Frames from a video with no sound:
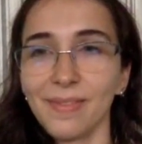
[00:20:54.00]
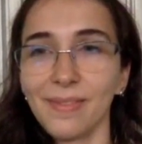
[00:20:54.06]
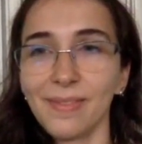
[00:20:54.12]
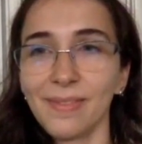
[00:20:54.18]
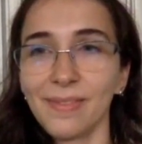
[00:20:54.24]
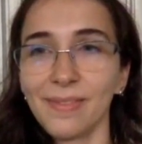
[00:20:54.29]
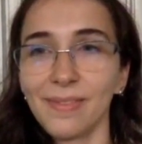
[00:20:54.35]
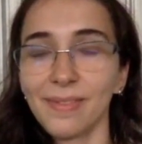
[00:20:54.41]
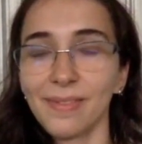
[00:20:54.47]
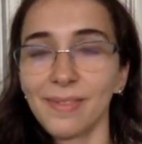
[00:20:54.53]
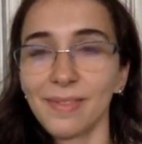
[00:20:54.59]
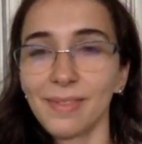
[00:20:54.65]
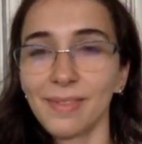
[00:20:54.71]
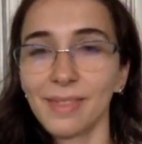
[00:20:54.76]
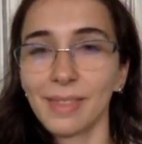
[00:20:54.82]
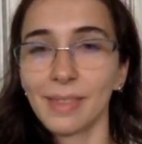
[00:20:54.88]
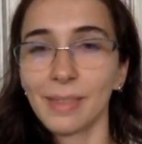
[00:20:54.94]

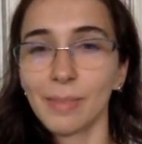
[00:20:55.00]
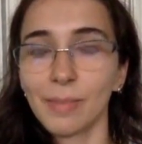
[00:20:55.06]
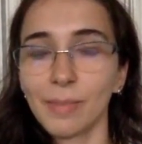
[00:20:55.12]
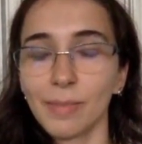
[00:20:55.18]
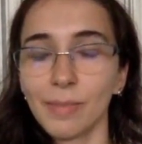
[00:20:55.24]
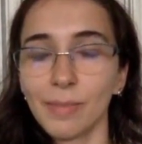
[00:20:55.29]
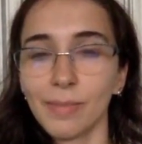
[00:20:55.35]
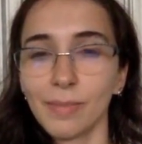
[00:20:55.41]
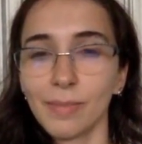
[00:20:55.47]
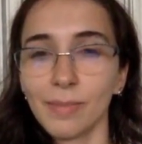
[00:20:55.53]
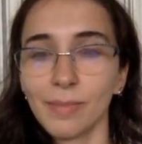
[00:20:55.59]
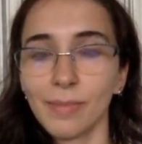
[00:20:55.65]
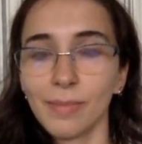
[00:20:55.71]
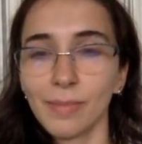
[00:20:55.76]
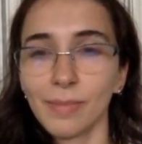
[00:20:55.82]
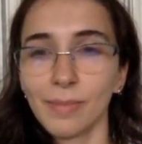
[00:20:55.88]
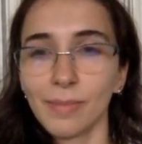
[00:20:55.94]

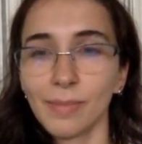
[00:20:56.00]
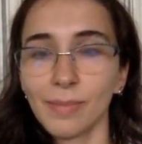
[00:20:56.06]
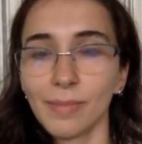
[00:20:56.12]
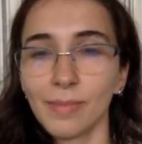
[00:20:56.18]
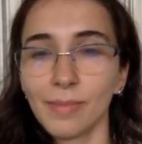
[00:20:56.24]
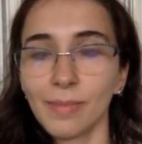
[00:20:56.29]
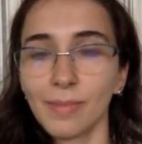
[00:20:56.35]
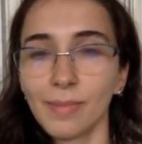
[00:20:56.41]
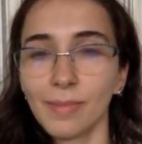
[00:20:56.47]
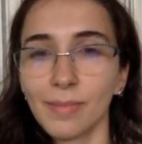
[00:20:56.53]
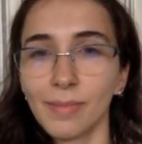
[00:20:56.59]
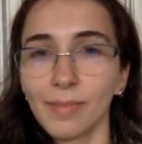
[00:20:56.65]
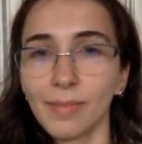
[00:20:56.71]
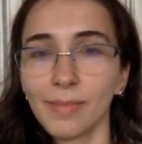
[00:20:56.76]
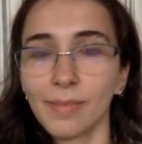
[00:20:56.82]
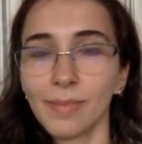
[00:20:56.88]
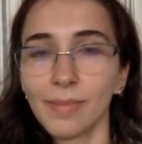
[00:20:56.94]

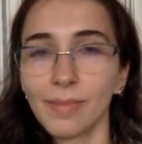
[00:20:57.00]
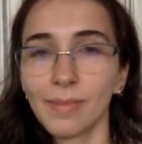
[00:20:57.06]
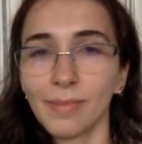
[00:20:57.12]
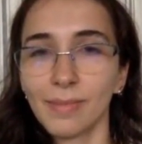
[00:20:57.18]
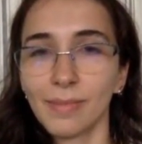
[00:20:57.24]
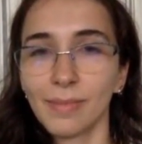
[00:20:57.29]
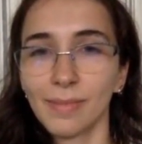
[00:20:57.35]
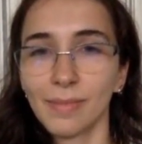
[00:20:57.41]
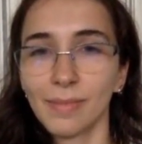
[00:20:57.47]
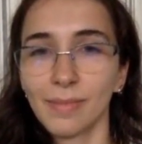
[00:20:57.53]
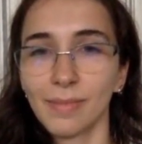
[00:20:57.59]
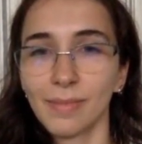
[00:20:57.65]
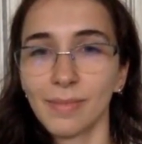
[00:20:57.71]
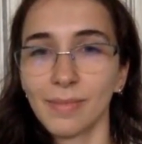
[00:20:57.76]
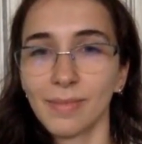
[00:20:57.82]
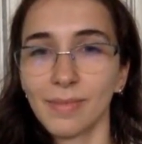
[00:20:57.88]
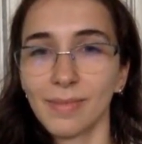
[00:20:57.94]

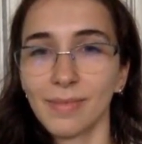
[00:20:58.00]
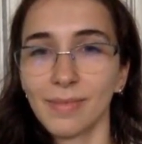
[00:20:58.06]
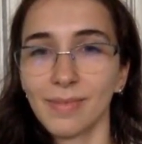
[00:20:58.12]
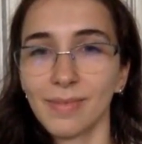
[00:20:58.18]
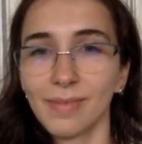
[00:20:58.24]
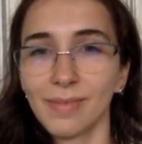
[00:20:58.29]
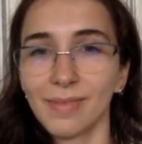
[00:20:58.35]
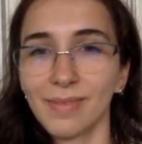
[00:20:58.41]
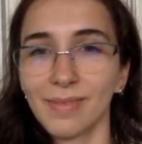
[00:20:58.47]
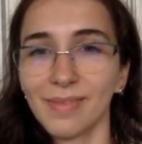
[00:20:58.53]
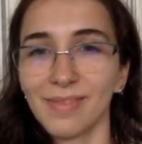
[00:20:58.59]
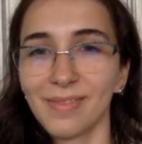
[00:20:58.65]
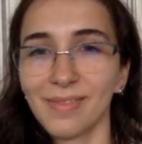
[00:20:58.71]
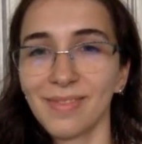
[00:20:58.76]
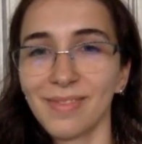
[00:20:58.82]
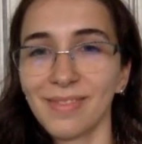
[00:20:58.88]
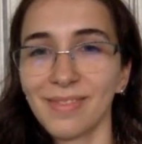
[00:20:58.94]

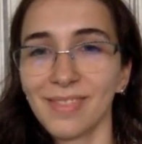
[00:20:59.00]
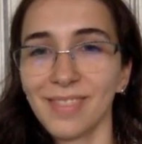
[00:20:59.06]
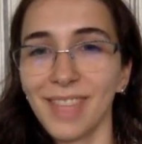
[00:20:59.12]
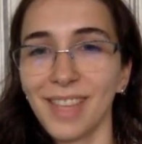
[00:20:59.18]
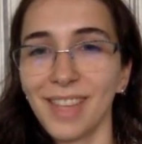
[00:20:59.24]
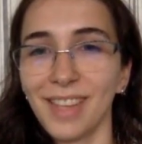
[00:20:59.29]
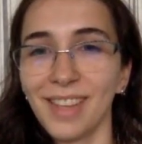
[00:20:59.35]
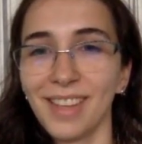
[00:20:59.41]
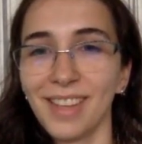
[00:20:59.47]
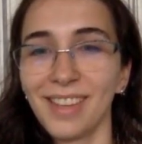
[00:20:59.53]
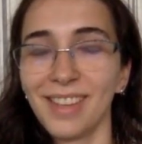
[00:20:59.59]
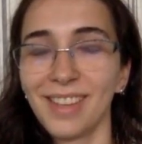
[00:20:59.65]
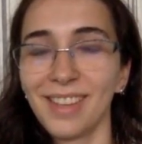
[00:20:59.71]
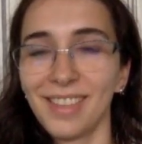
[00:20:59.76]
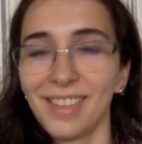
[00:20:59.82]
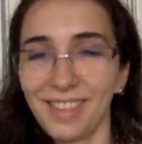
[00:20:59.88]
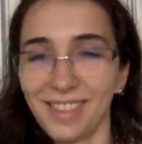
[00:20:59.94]

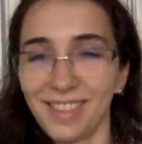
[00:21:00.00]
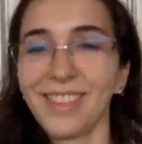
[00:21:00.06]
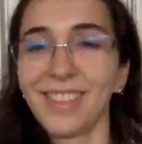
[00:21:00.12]
The person shown says nothing.